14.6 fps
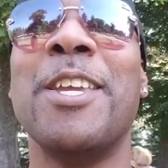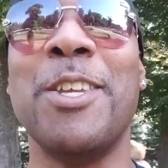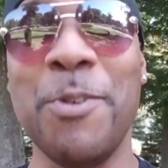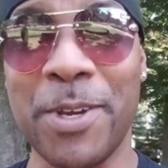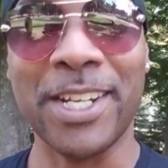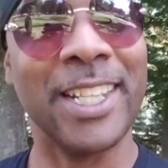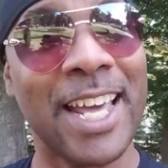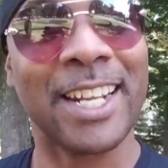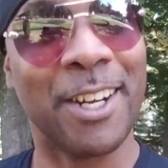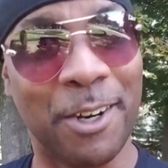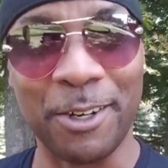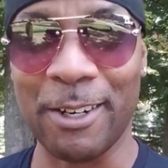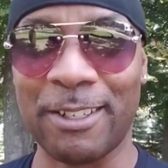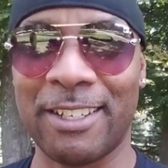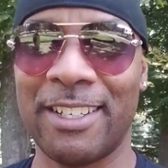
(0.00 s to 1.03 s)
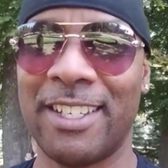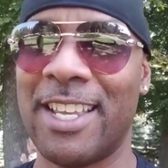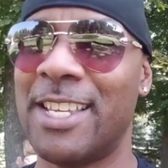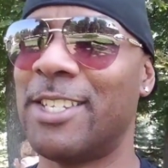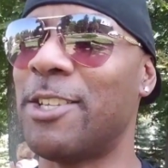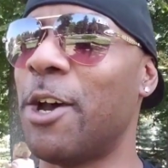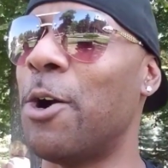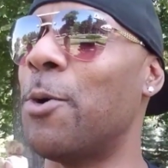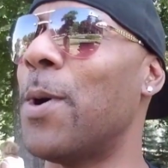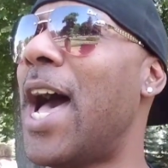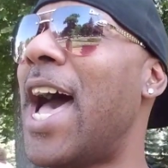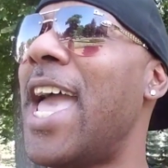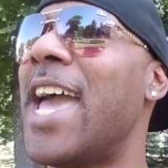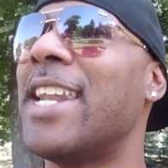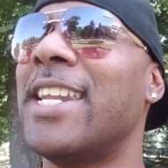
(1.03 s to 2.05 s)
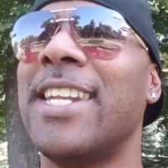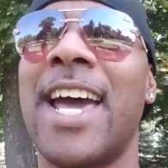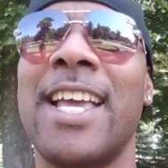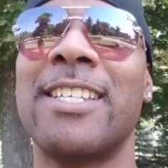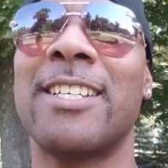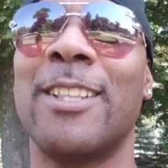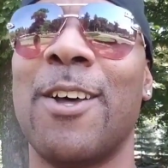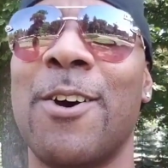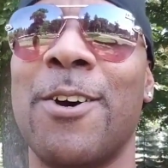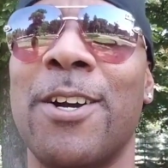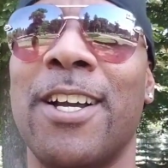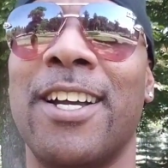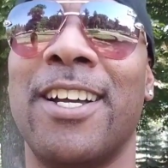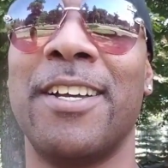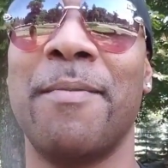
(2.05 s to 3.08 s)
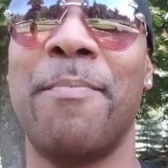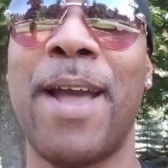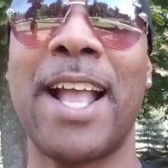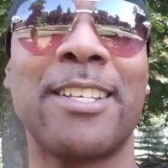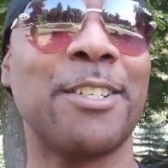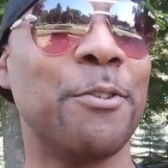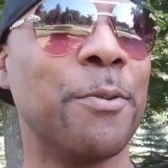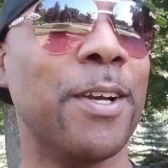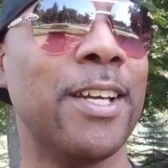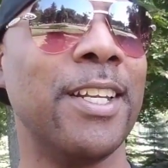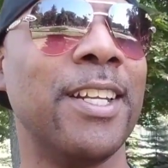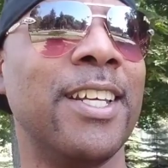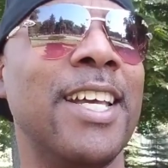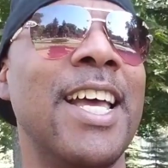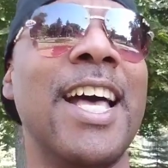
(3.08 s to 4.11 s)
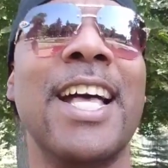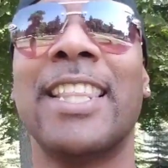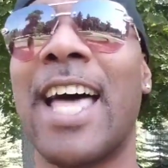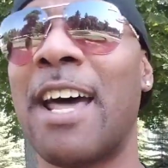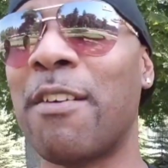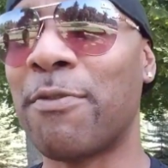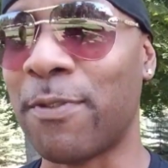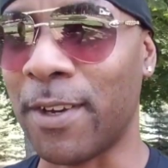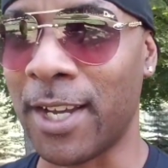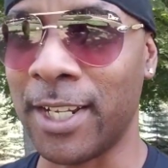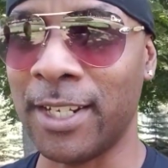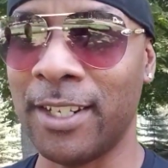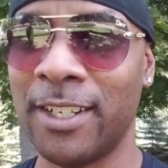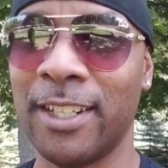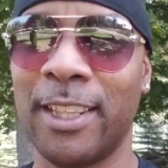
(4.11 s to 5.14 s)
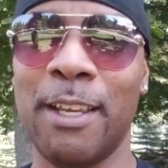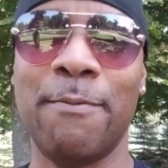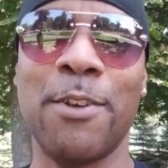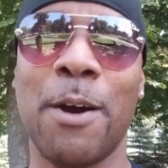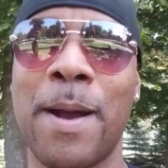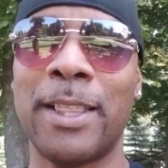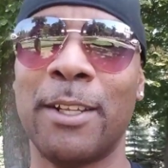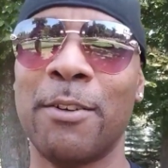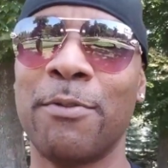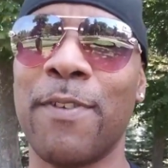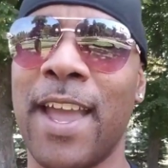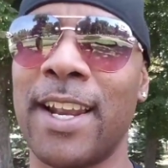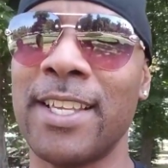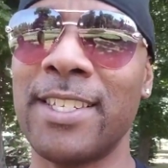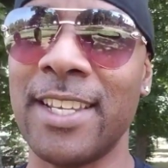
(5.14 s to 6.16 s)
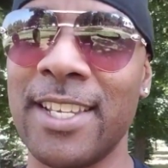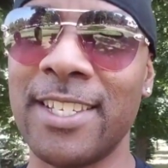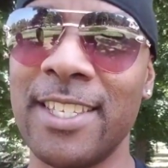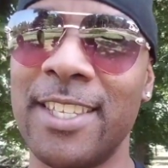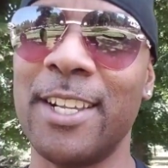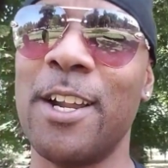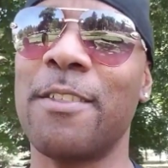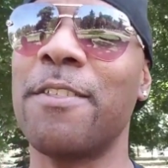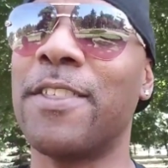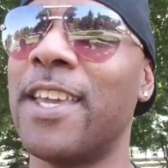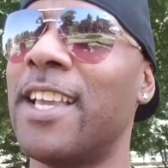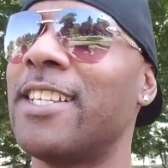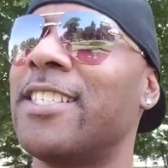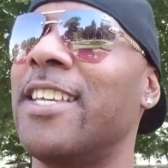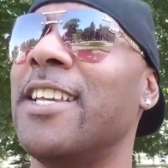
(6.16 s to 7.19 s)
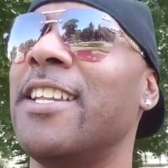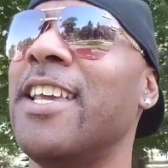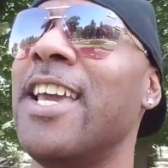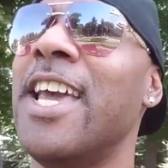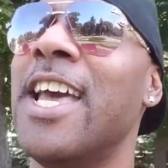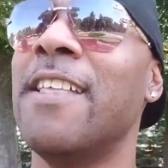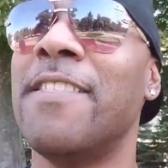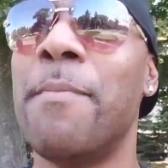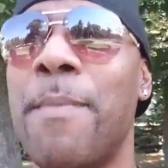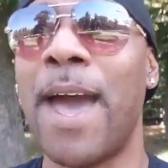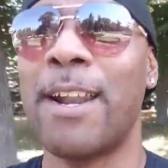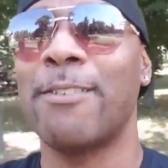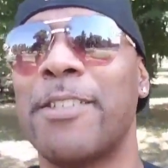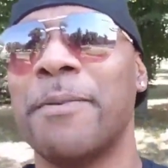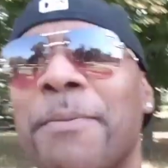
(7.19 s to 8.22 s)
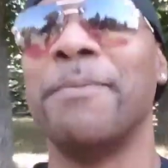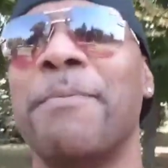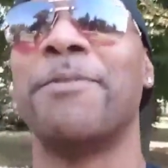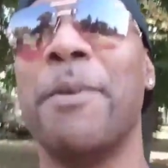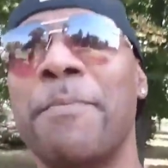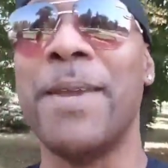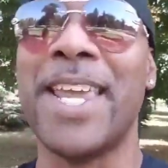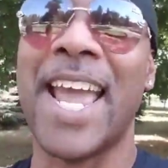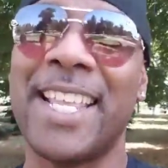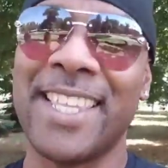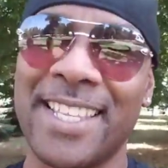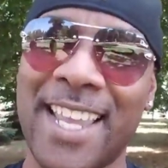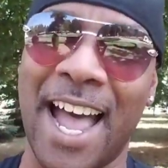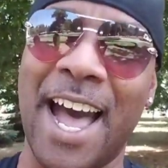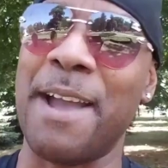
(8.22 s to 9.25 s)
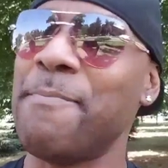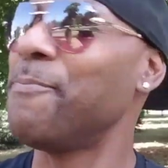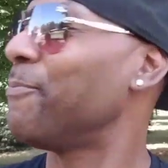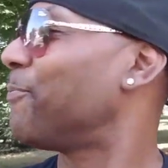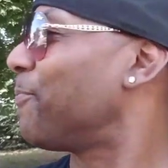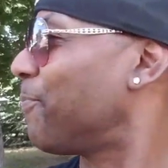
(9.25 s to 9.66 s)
you get a lot of girls. So I had a nice long bachelor run, a lot of fun, lived all my little fantasies and did all the things that mattered to me at the time.